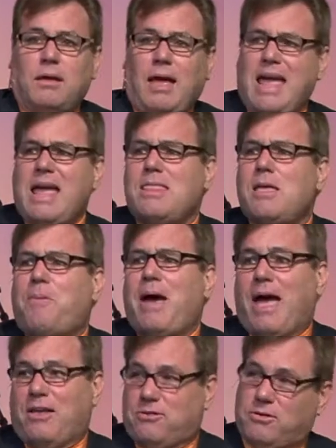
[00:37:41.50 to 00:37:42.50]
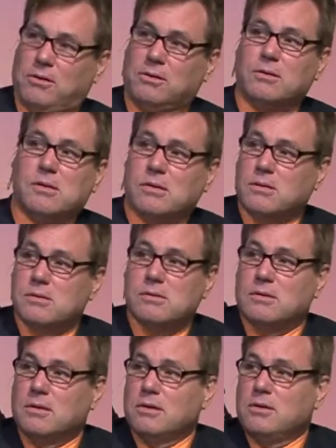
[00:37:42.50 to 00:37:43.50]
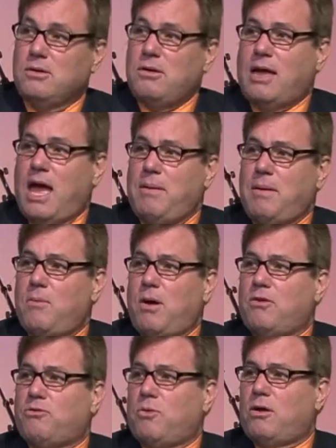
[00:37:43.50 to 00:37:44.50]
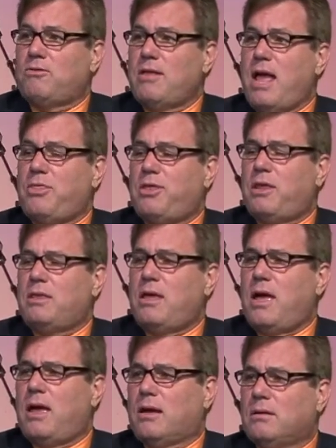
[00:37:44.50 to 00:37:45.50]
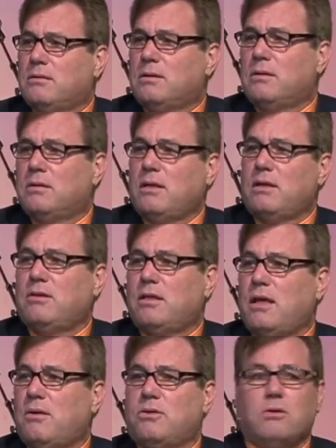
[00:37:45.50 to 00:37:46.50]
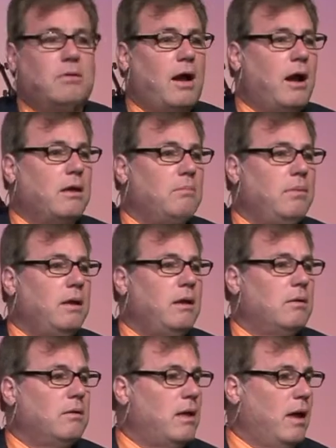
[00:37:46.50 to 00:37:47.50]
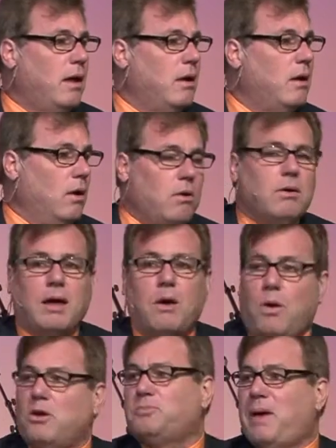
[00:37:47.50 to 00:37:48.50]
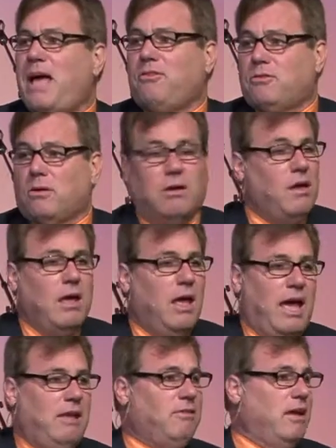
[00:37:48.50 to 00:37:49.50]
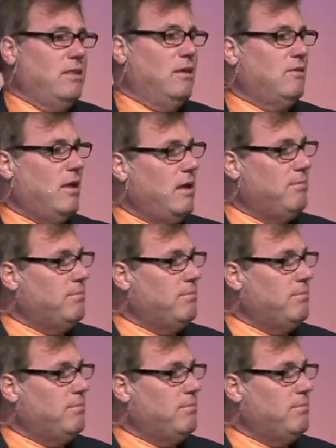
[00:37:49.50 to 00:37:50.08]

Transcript: And the pastor. You came in, where's, where's Nathan and Dick? They said they were too tired to be here tonight. Oh, okay, where's pastor? He said the same